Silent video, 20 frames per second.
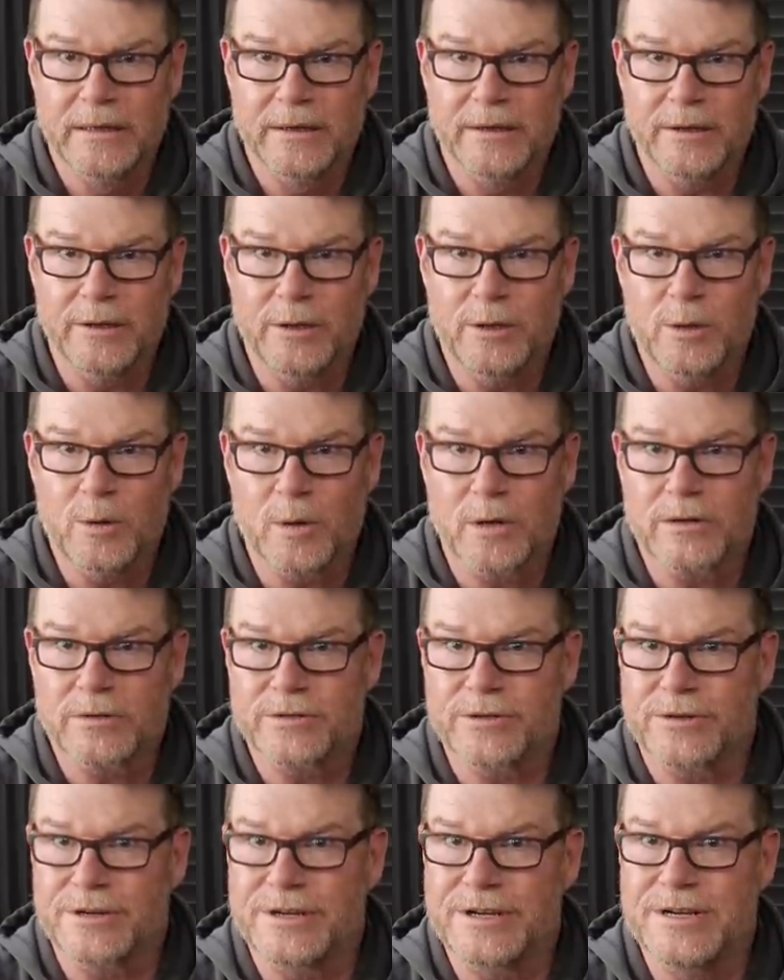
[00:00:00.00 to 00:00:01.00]
New Yorkers
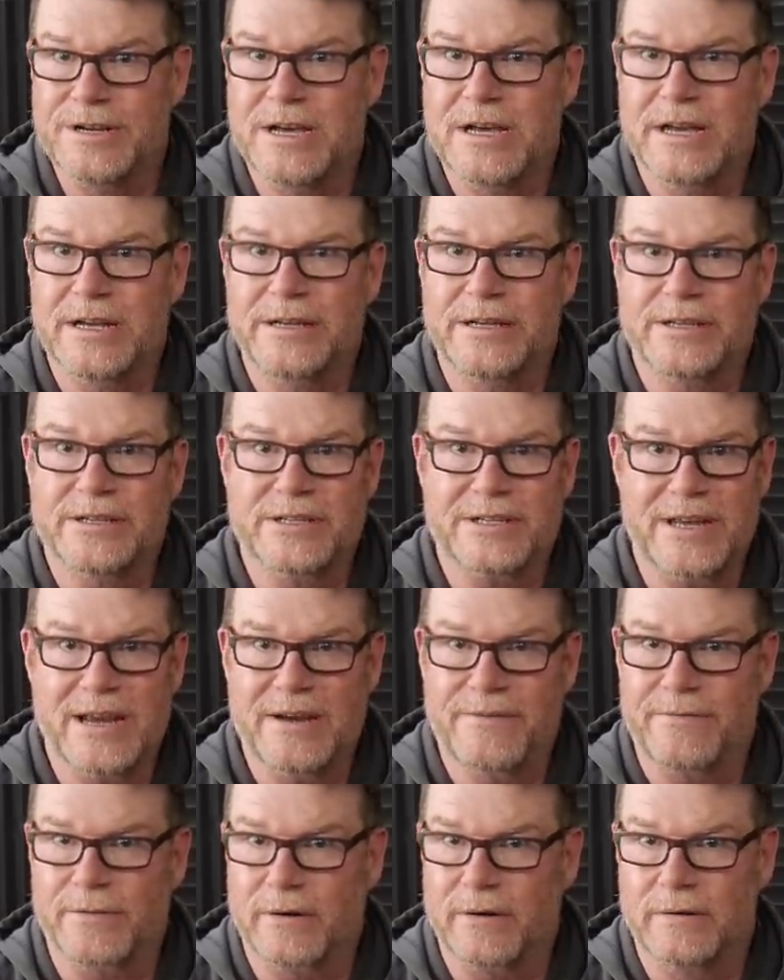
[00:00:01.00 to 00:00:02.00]
are none the
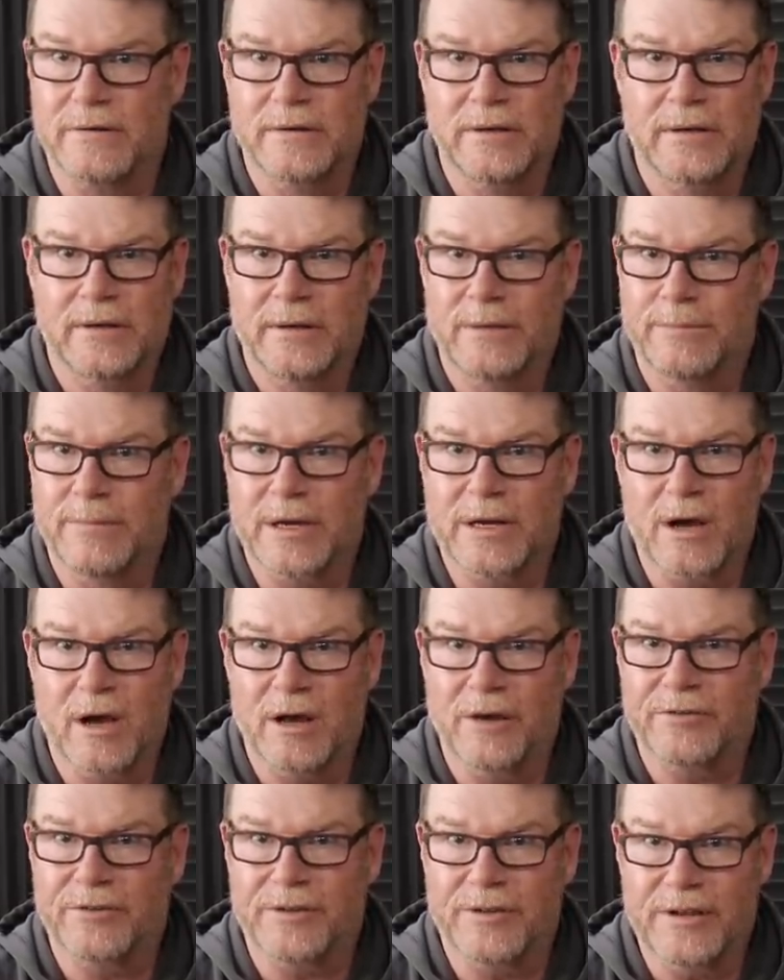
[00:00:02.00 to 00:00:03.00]
safer
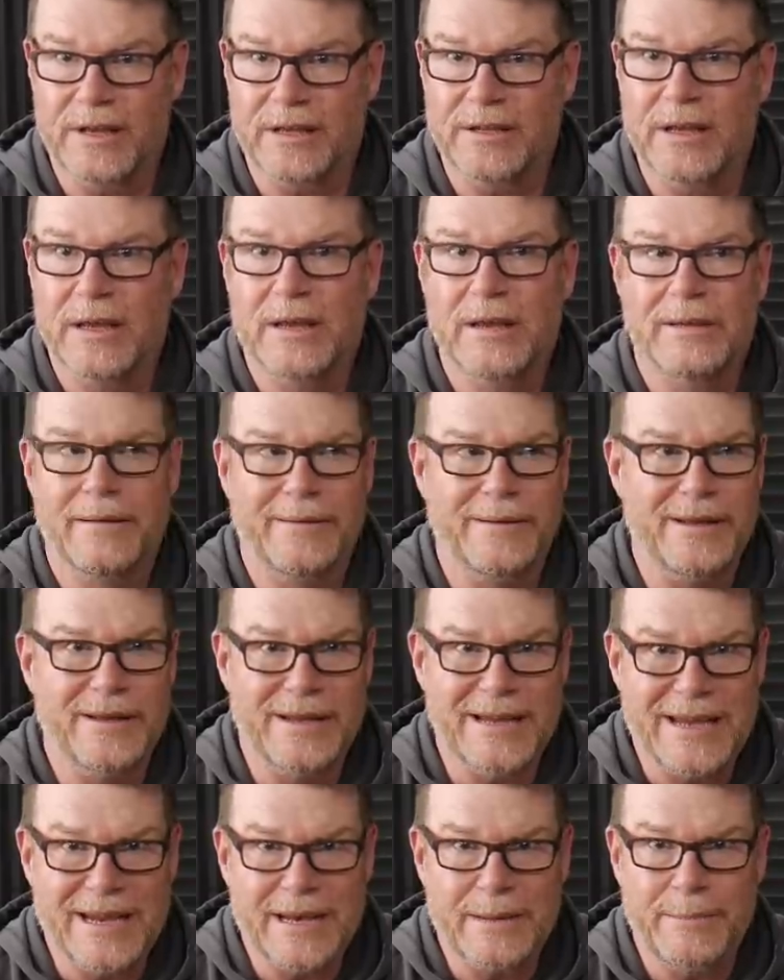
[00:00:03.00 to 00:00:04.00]
because of the
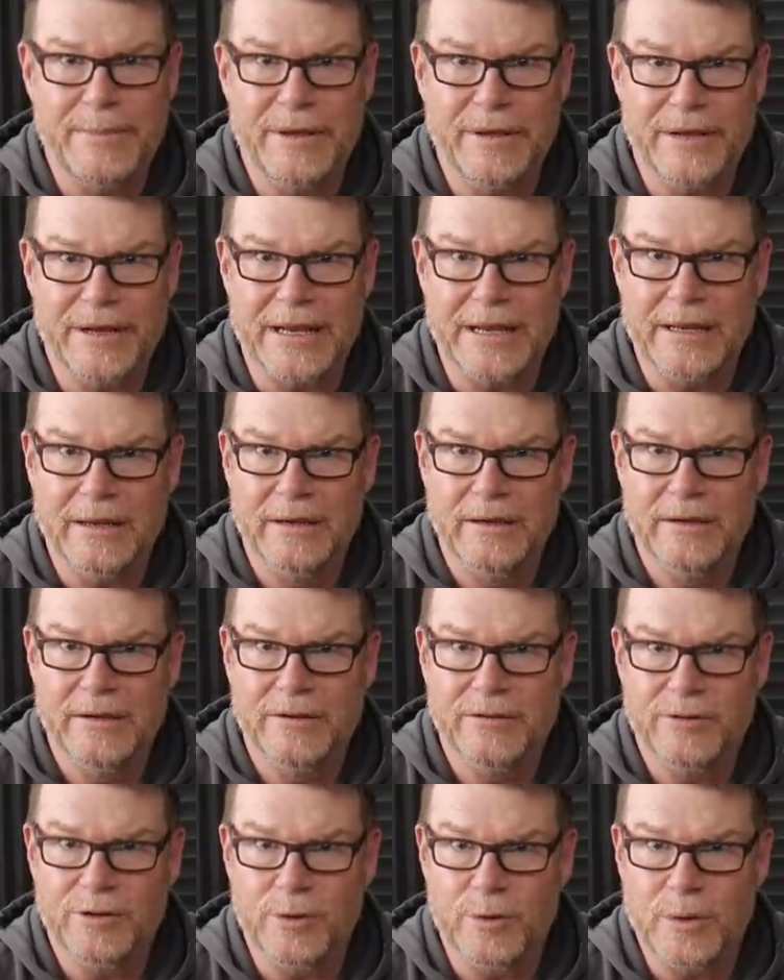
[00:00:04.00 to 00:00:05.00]
inability
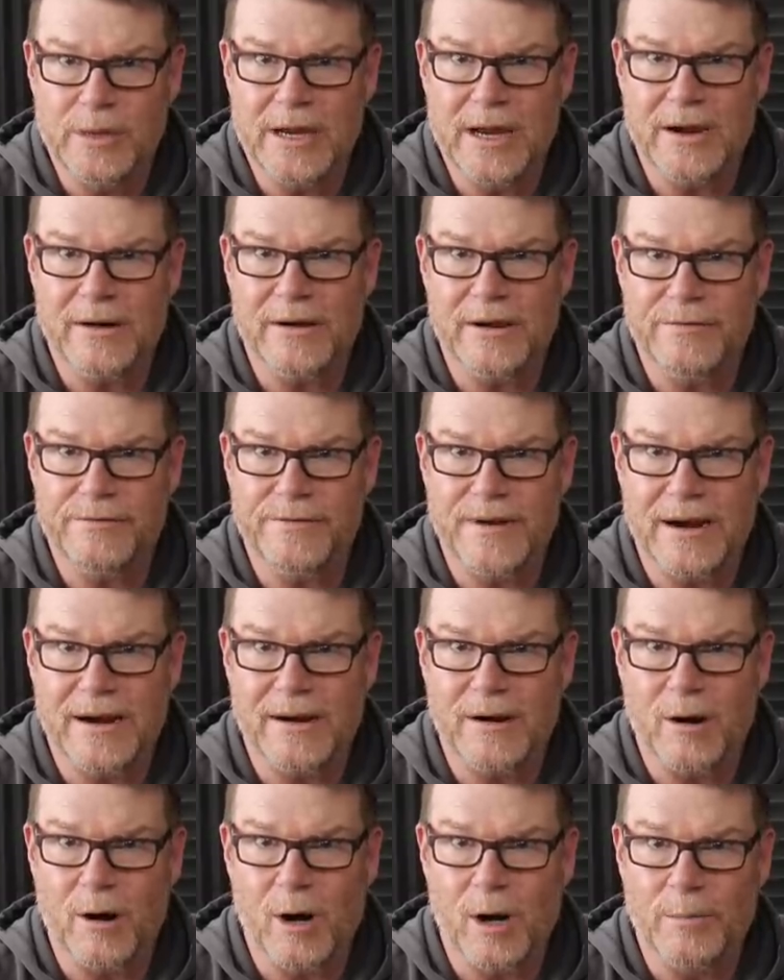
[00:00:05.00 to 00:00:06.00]
to carry a
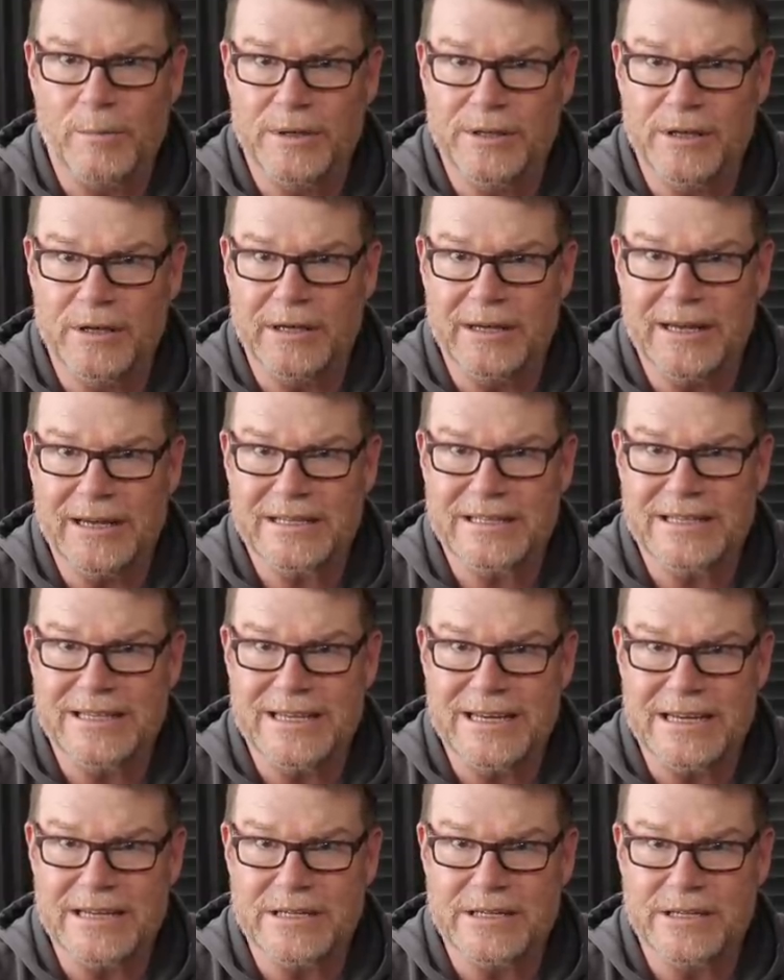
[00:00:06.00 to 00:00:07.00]
firearm. But guess
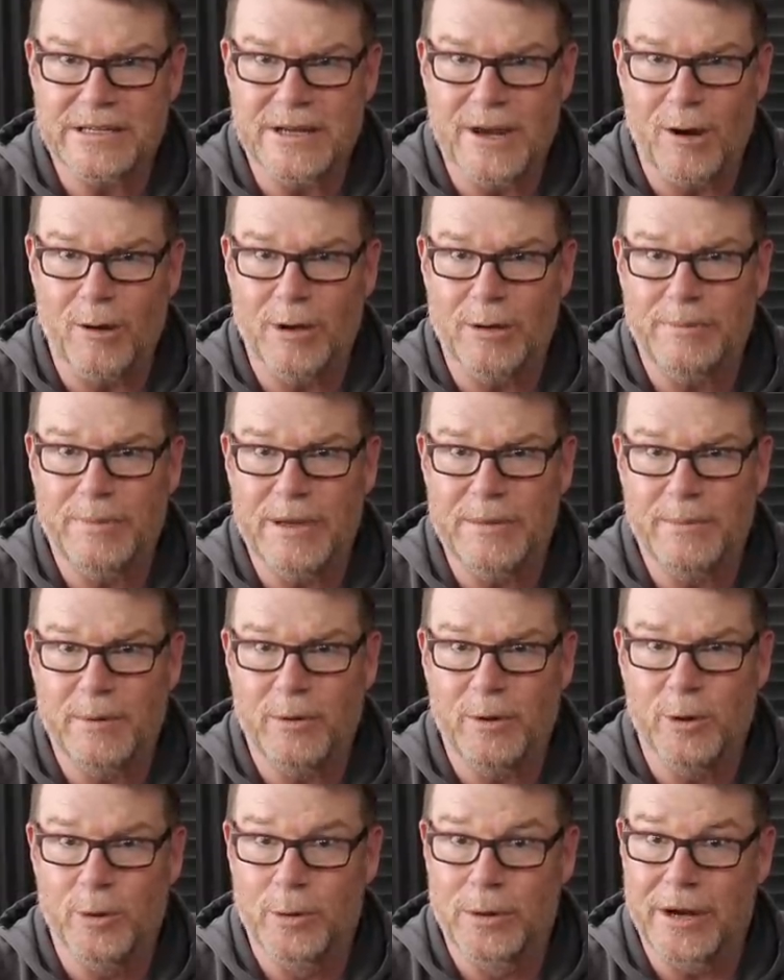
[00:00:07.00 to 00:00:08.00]
this, the only people
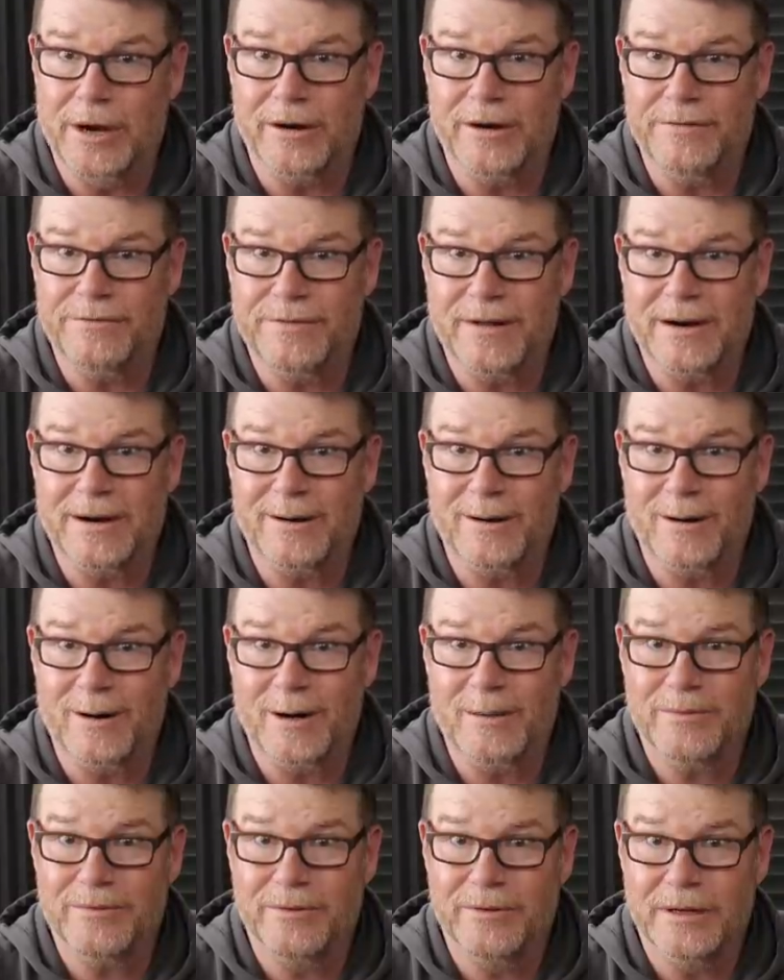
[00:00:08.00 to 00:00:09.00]
who carry
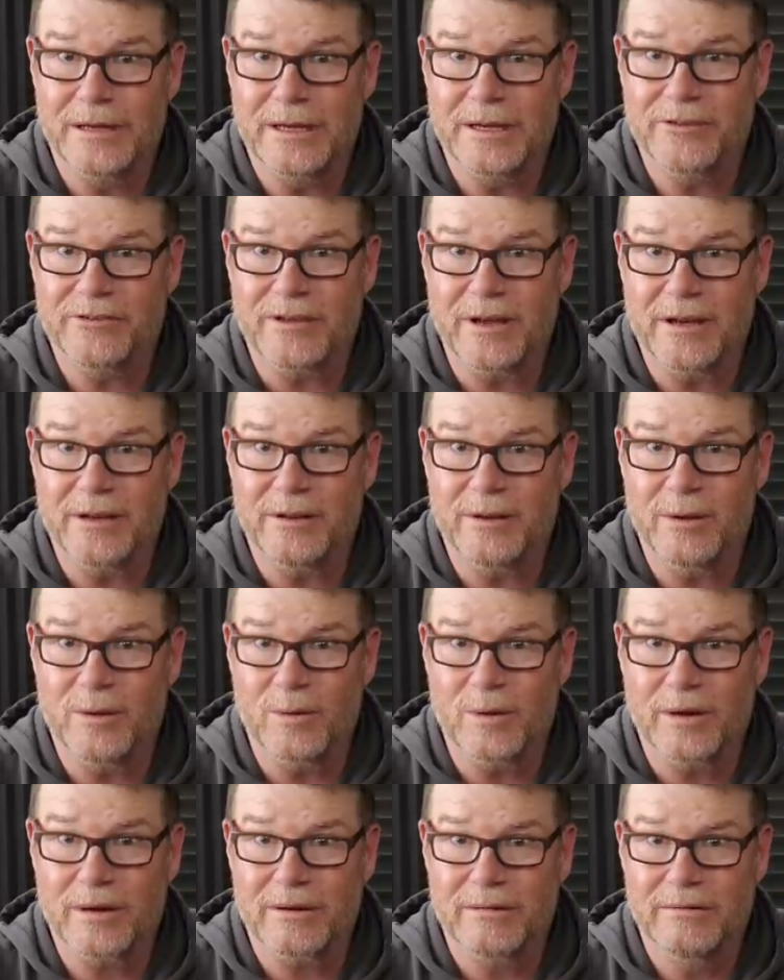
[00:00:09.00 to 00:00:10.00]
firearms in the state of New
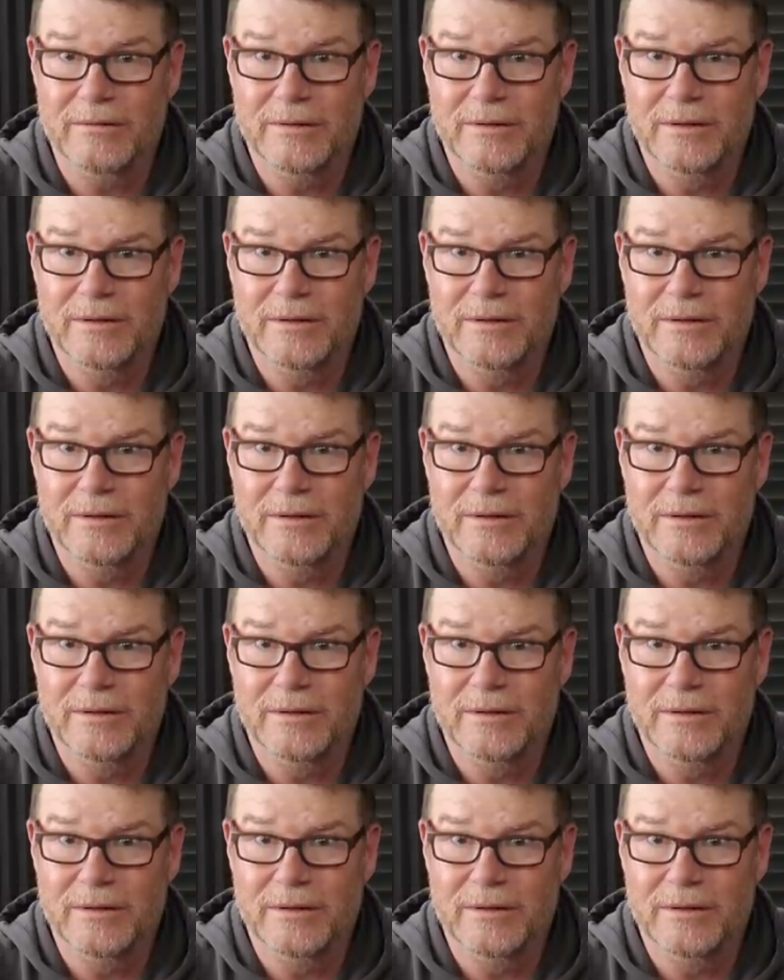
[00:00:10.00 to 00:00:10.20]
York